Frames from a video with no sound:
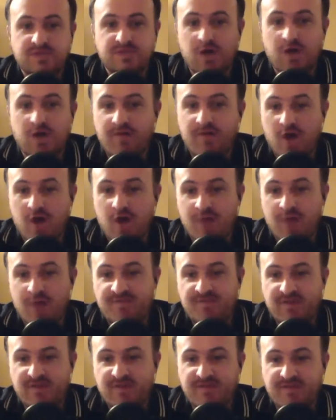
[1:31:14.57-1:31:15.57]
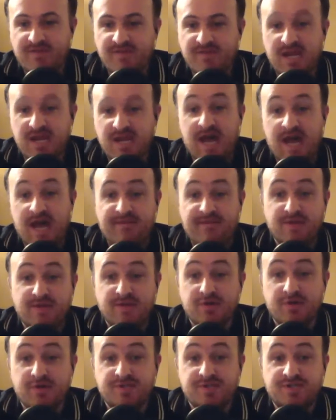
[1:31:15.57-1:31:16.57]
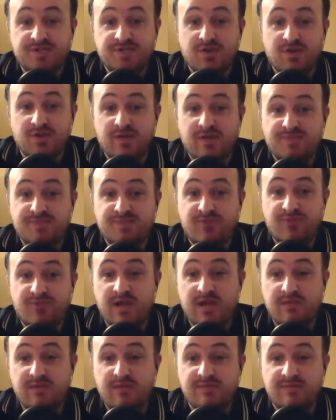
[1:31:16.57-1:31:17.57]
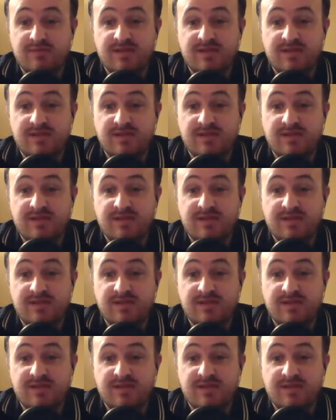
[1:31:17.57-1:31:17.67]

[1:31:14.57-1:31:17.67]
to cover it up for like 3.5 years is still that's pretty.